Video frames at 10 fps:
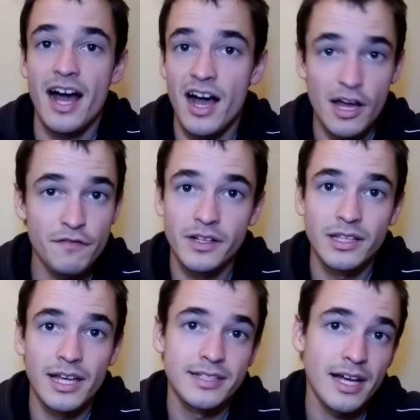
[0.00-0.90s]
I felt
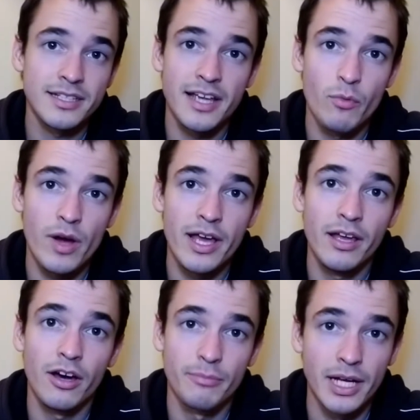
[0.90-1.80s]
the exact same way
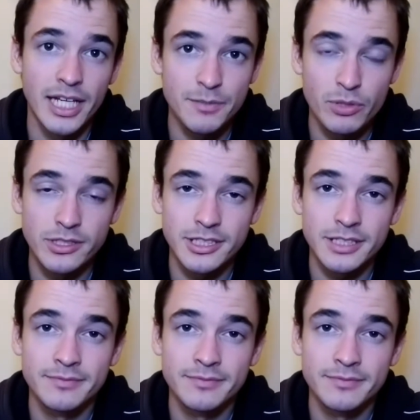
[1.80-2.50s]
on my last book,